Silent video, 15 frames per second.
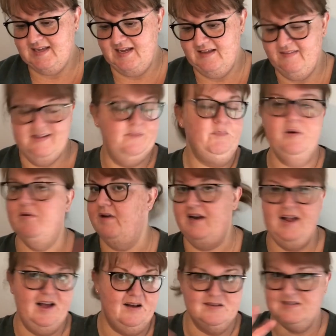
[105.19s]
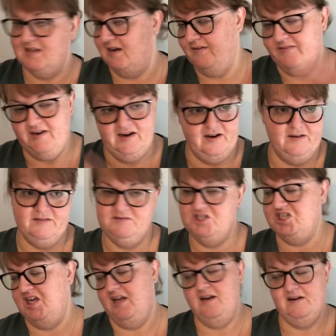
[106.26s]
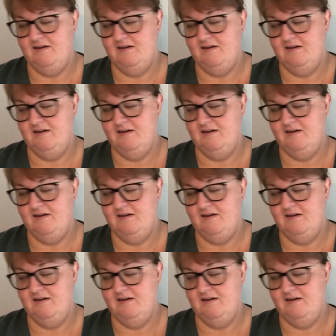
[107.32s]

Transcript: and they're building a house and living in a shed.